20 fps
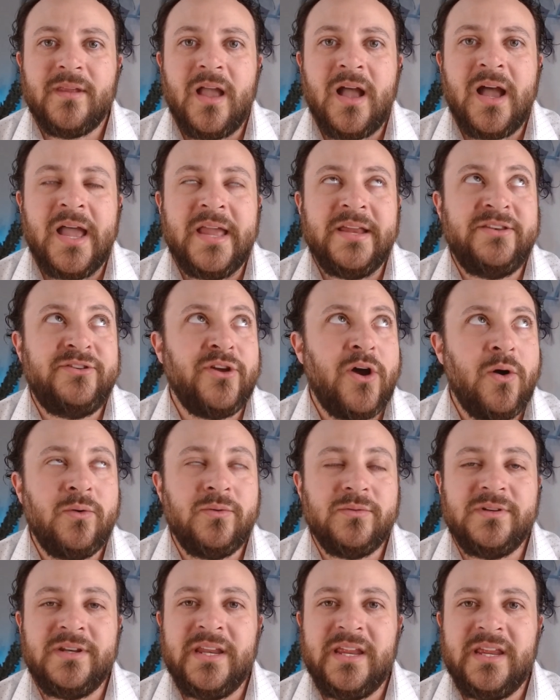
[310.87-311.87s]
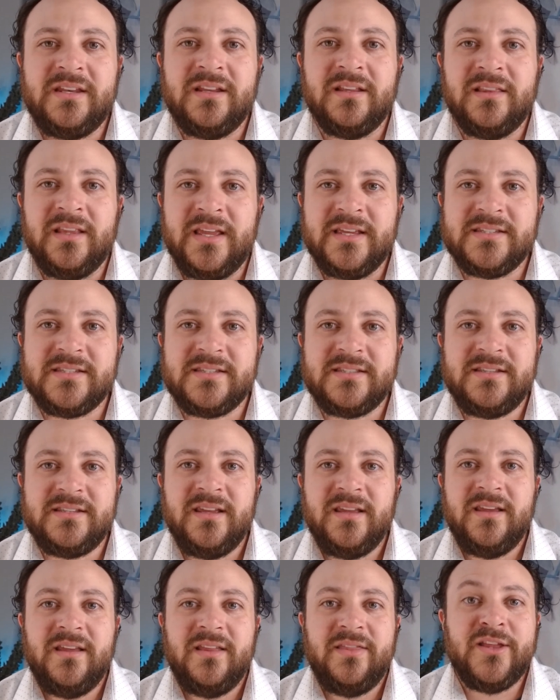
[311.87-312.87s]
I don't need to list
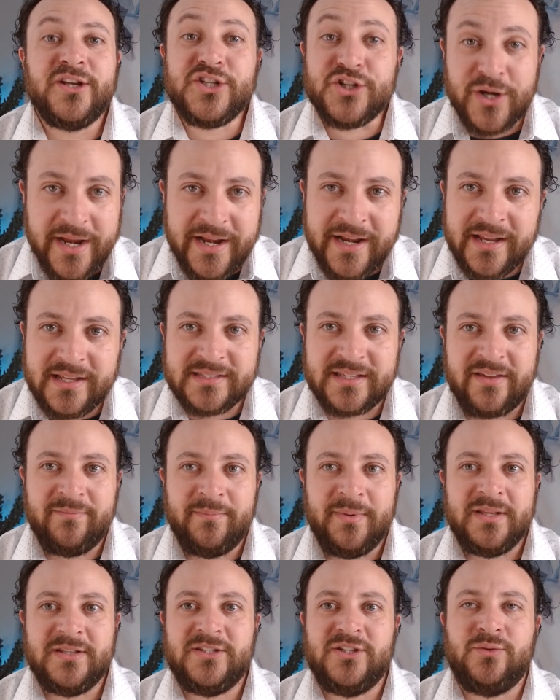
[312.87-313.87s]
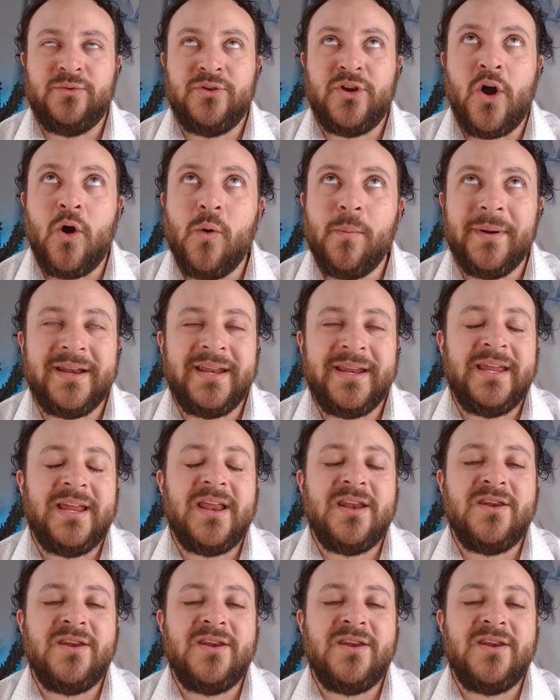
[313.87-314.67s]
the trainings I've been to. Nobody